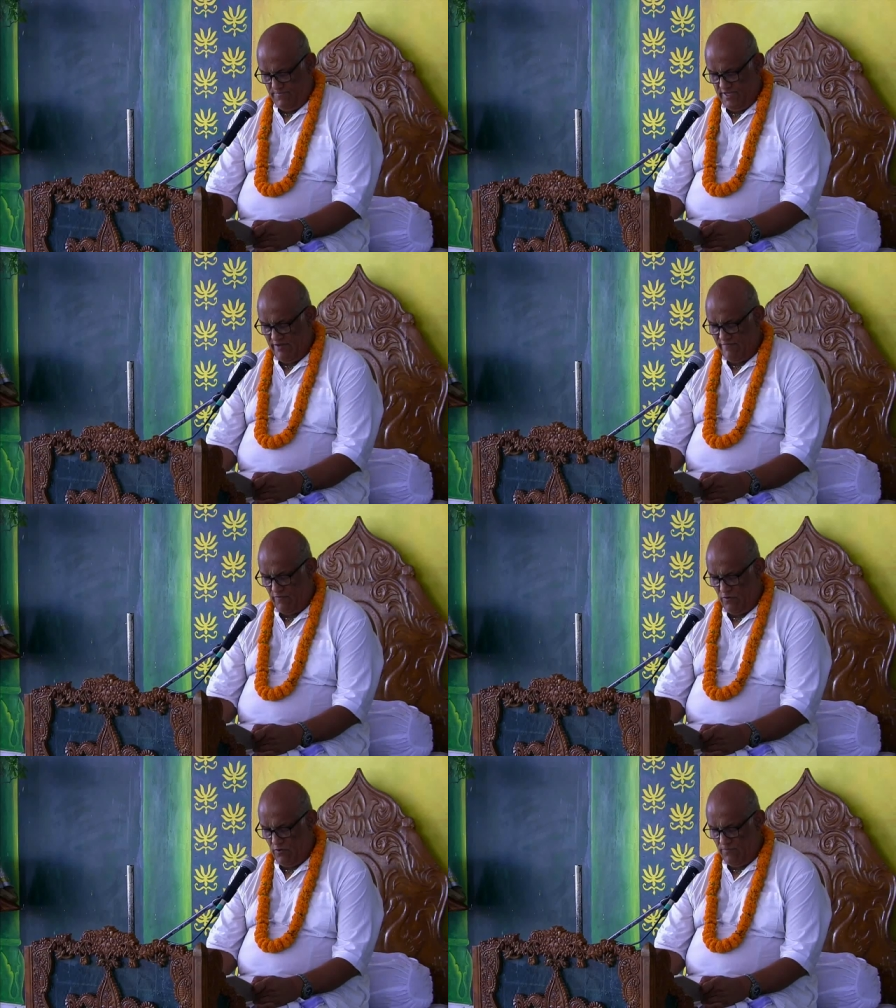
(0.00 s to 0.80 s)

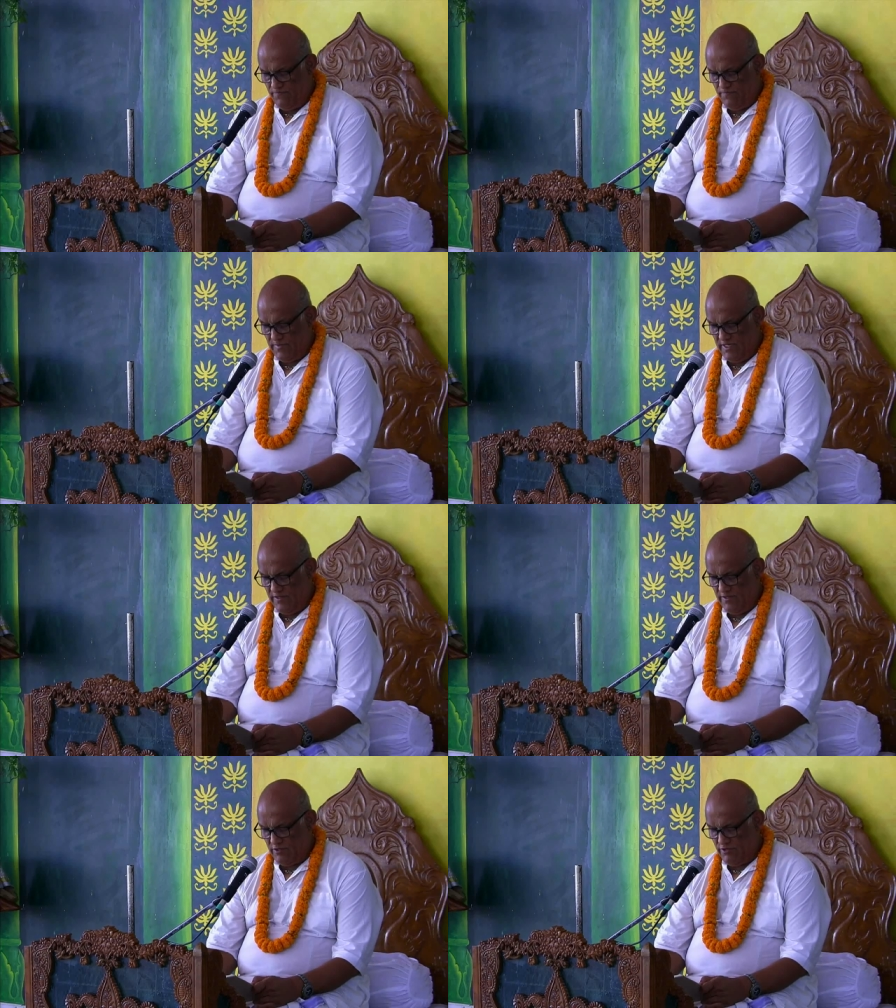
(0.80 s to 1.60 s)
Therefore,
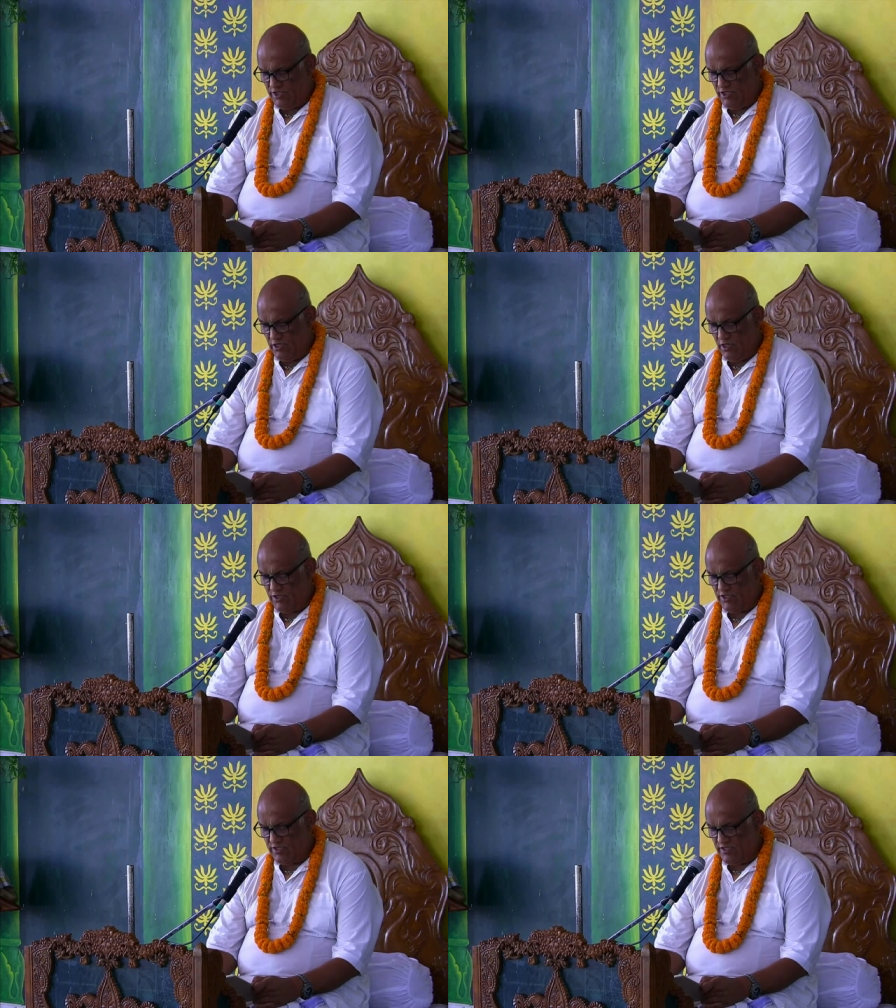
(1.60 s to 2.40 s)
in the Krishna
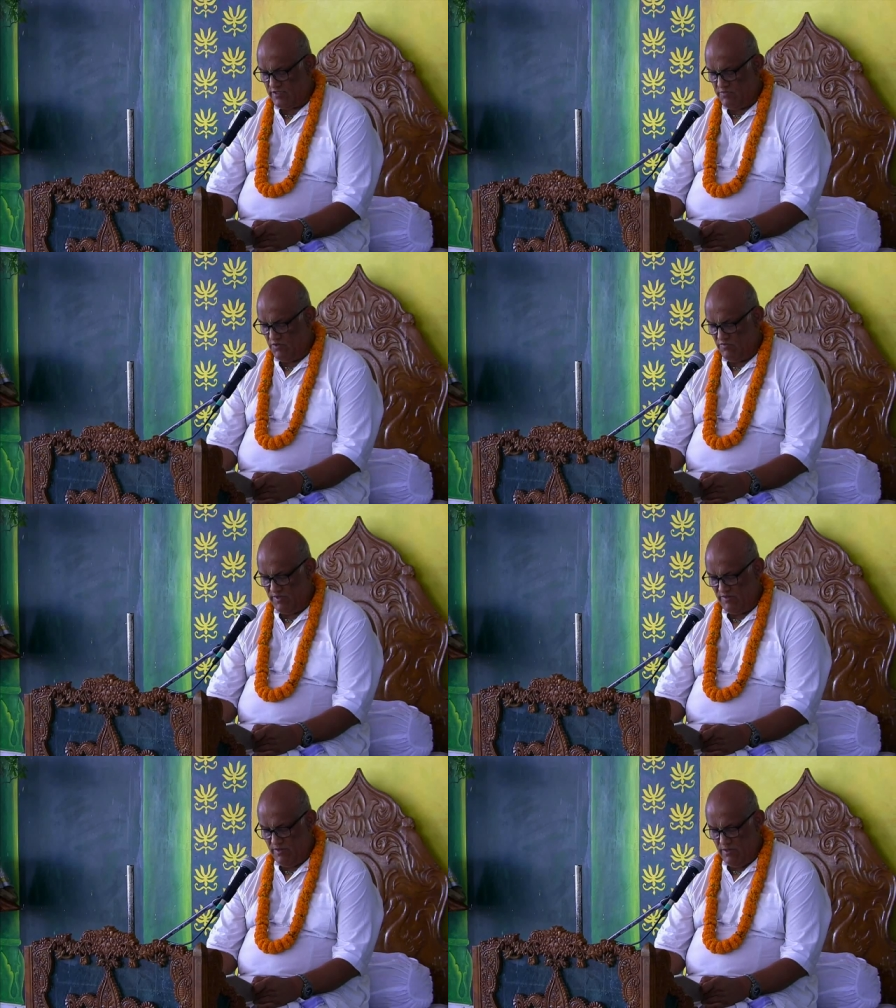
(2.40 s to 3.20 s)
consciousness
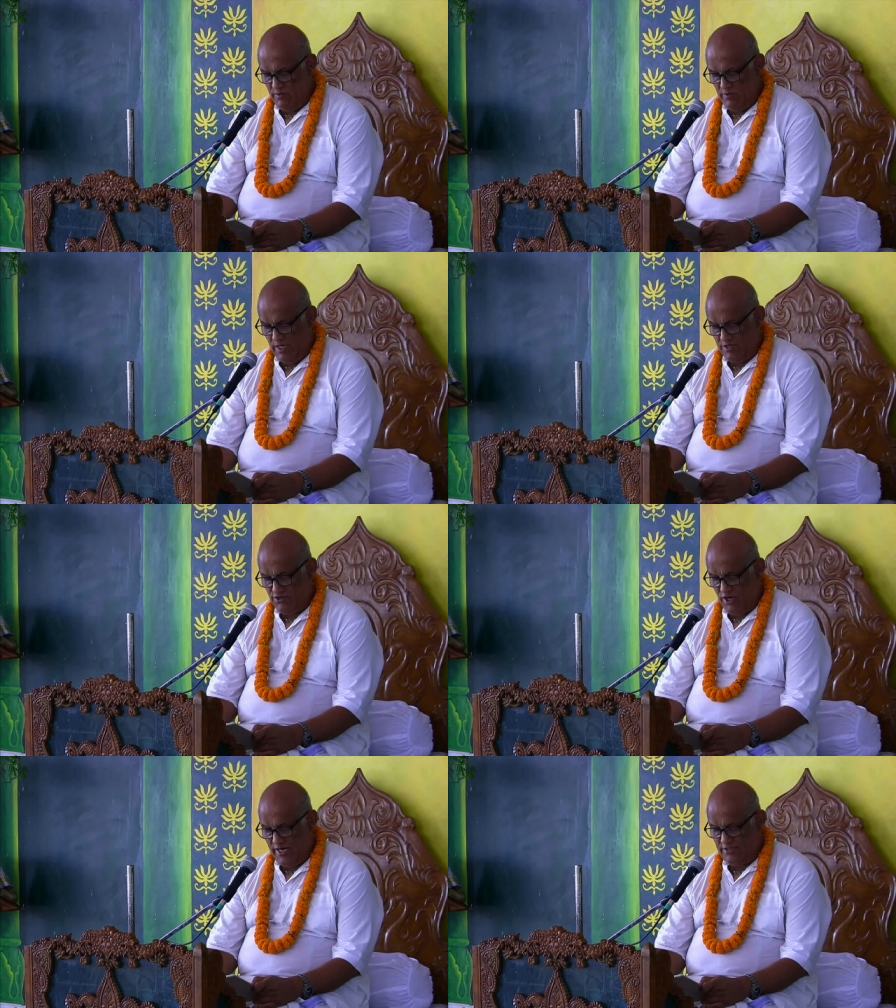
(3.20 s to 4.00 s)
movement, we are
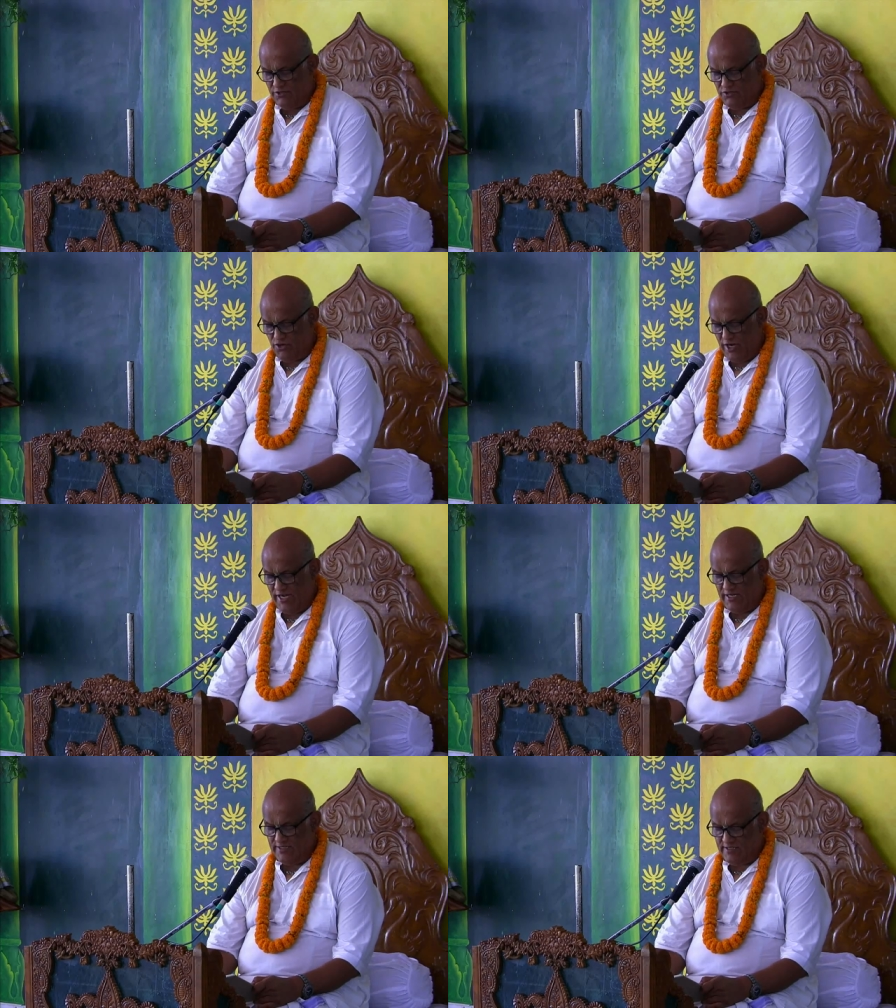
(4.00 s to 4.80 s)
trying to
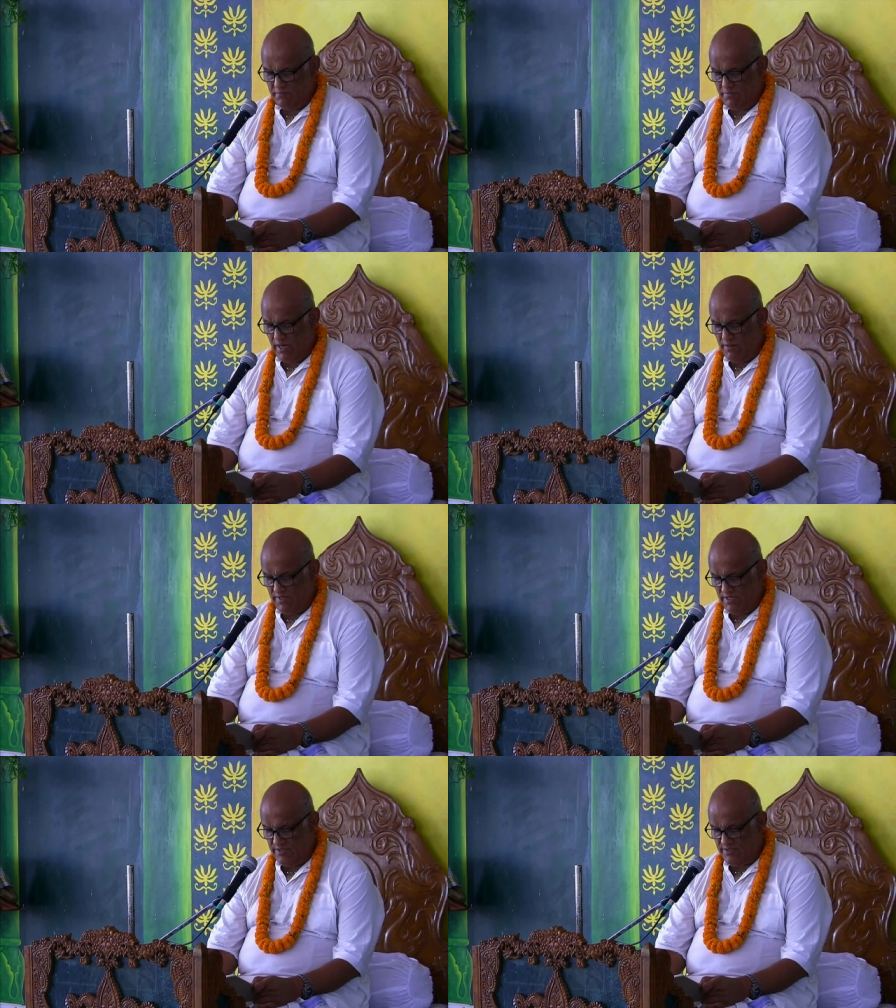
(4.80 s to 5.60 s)
train some
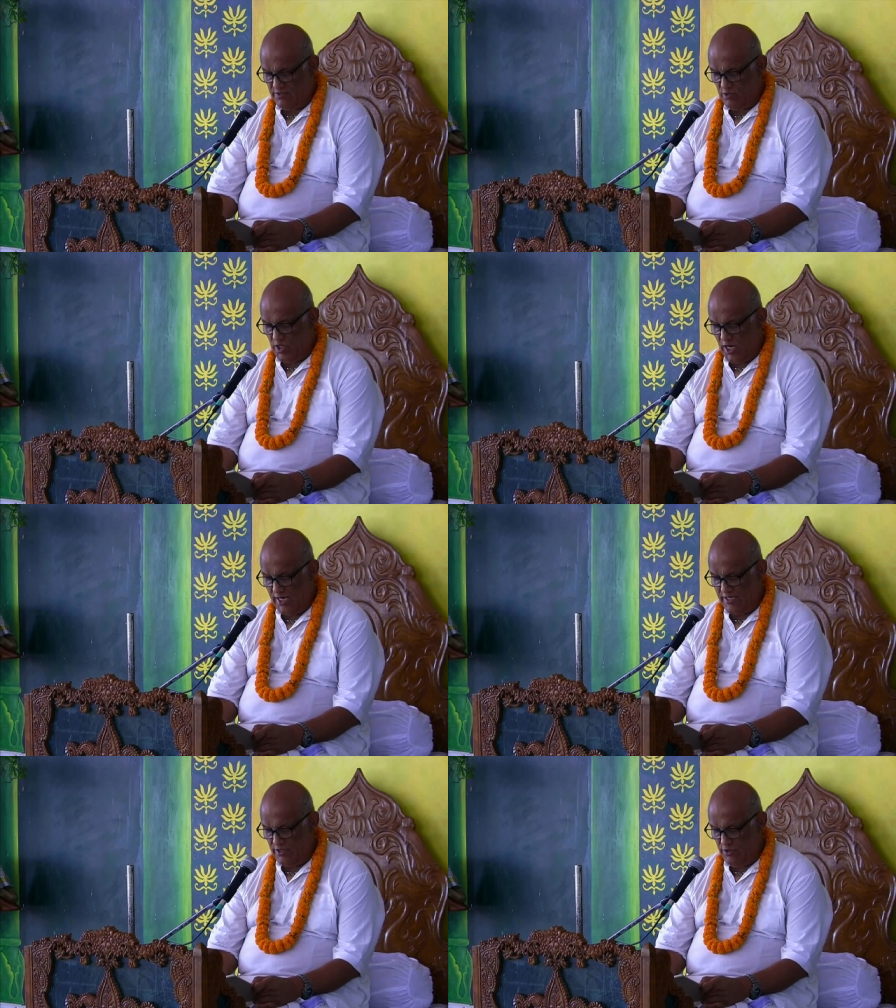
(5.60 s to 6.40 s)
Brahmanas to
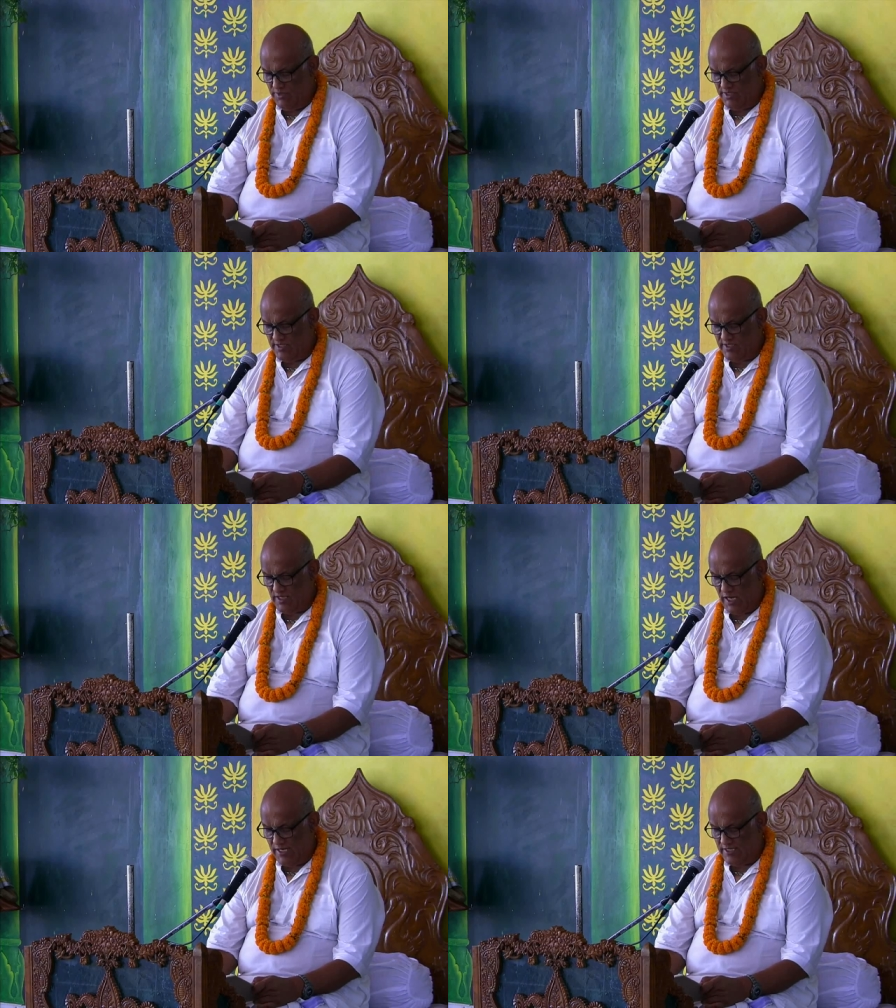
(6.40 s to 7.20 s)
guide human
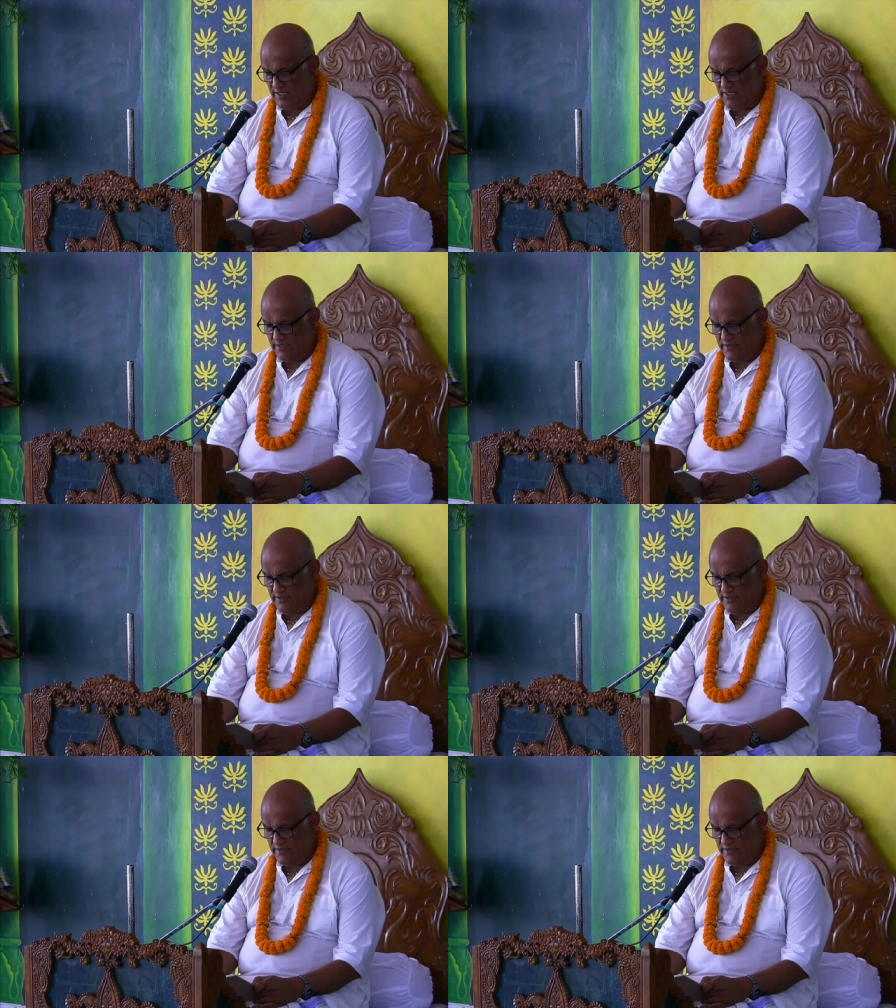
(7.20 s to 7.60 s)
society